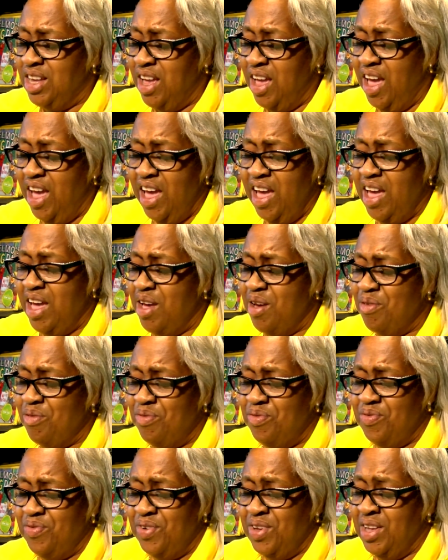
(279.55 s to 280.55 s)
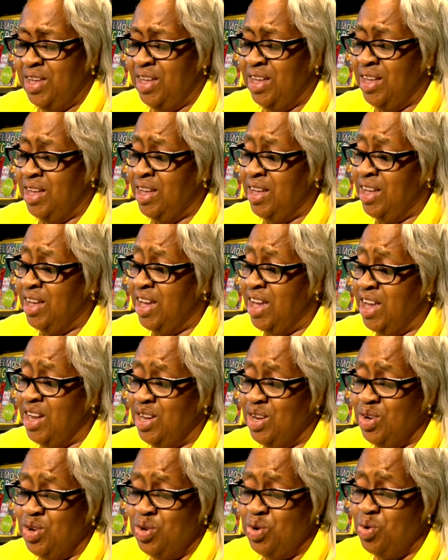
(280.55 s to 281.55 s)
have a
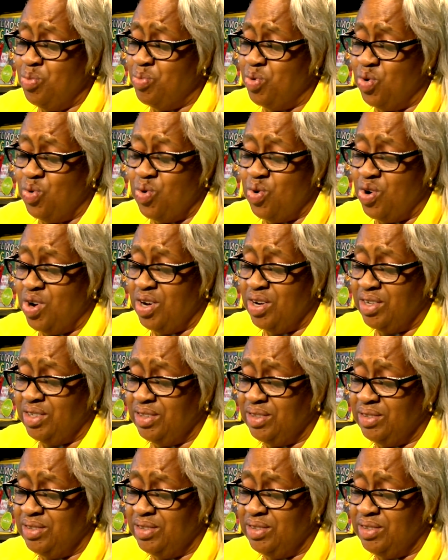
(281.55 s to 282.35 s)
little more.